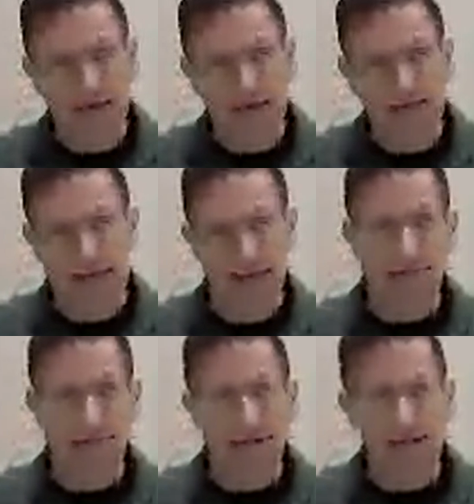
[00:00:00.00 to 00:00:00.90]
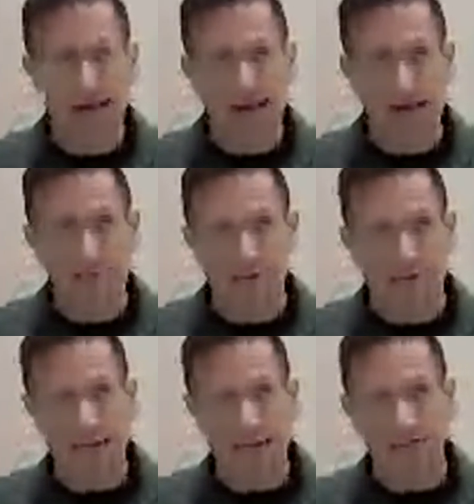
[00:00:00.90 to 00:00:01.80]
the exam and get advanced, but they
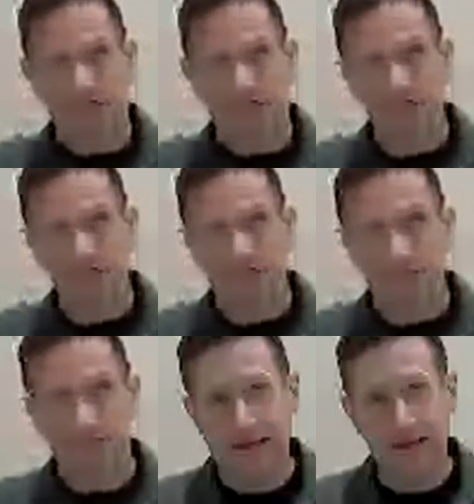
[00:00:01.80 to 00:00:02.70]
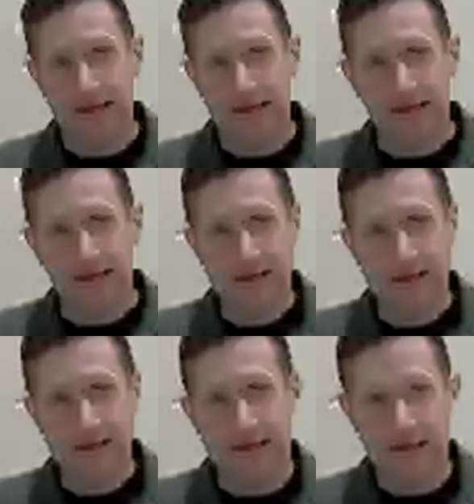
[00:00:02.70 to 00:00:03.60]
haven't finished their PMK
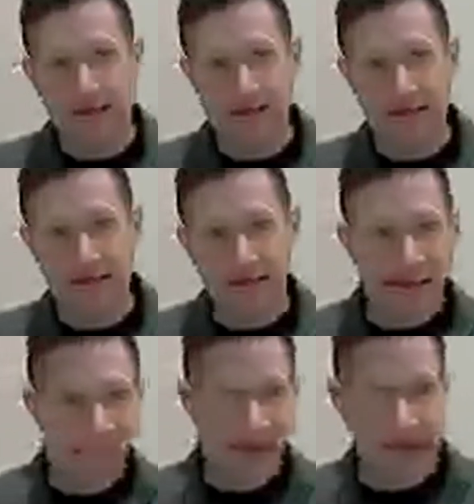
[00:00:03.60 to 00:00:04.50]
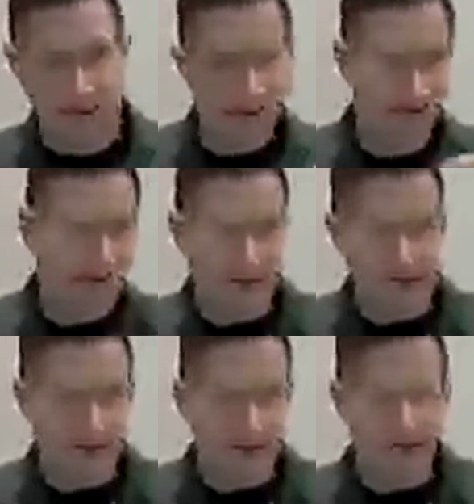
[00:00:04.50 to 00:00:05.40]
EE, then you might want to nudge them and
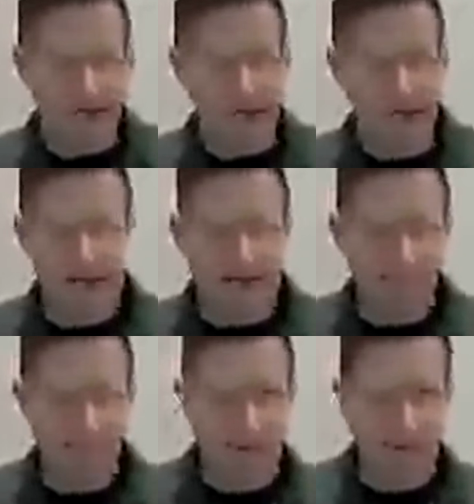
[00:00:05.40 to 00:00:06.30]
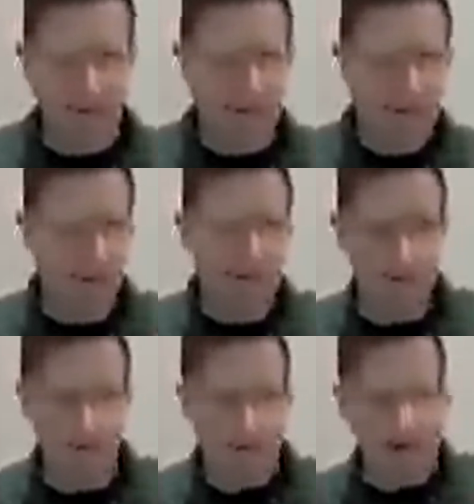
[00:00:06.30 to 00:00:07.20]
say, would you get that done, please? Because you can do
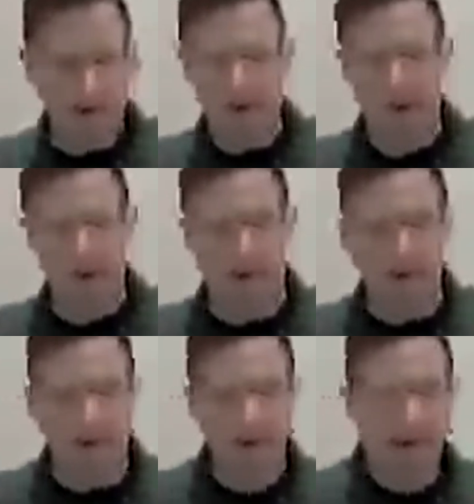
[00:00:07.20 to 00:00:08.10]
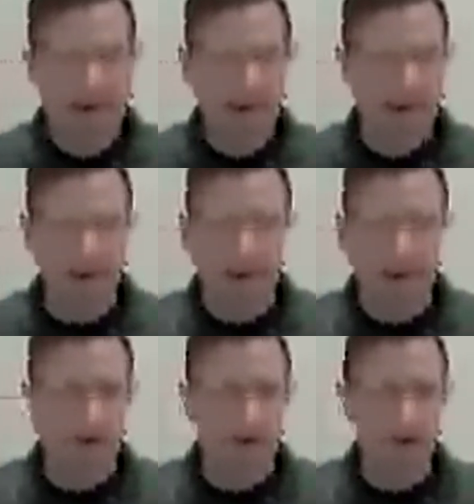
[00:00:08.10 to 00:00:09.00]
it right on your phone,
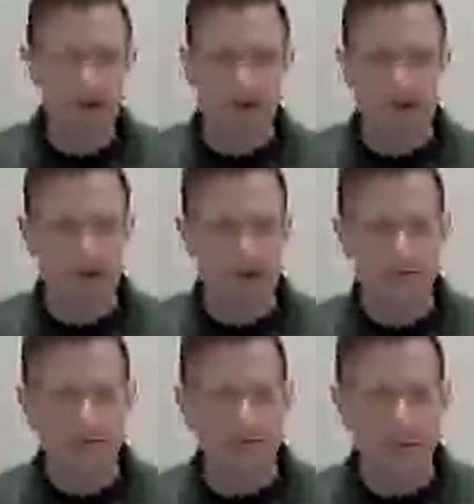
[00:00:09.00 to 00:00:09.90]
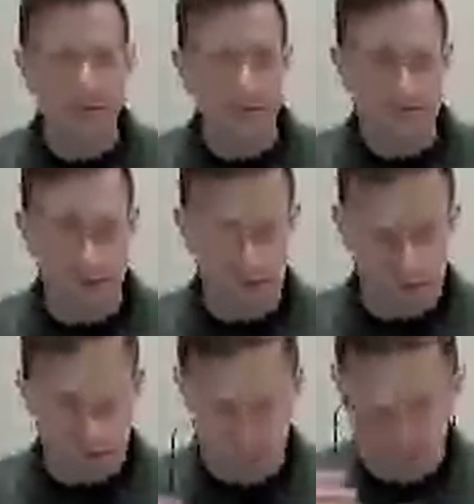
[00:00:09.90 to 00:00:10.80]
and it's
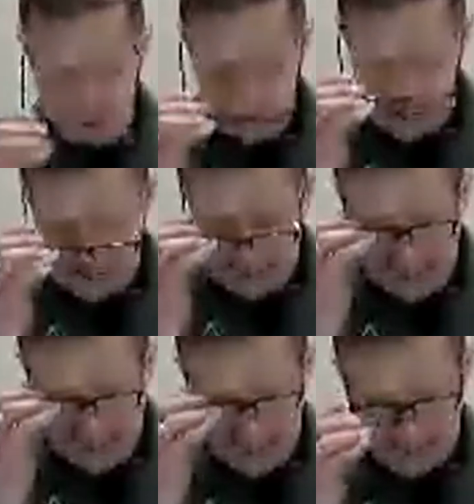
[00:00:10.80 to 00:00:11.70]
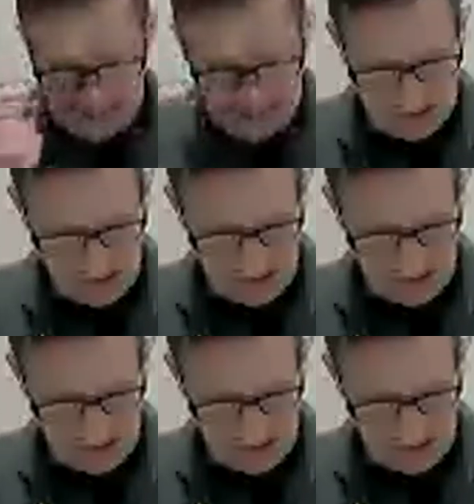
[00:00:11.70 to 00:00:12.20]
easy to access.